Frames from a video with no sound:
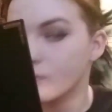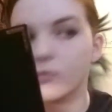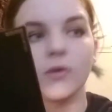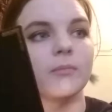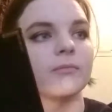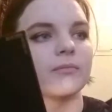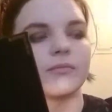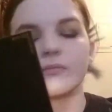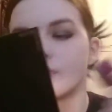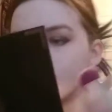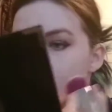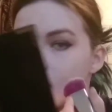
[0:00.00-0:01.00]
Oh.
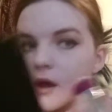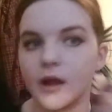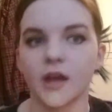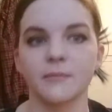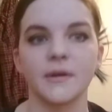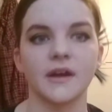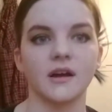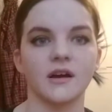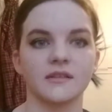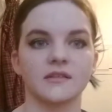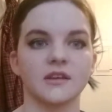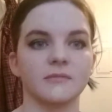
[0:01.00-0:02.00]
I have my
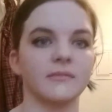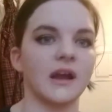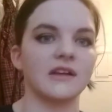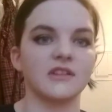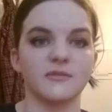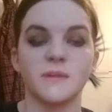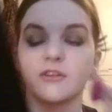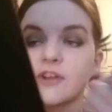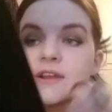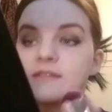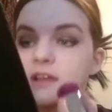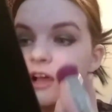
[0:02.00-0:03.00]
awesome I Love My
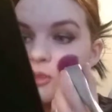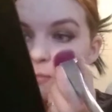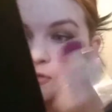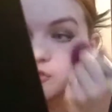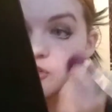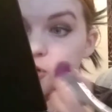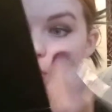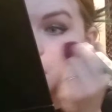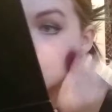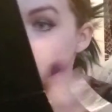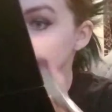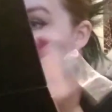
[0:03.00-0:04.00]
Crazy Husband shirt
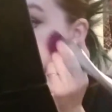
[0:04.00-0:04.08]
on.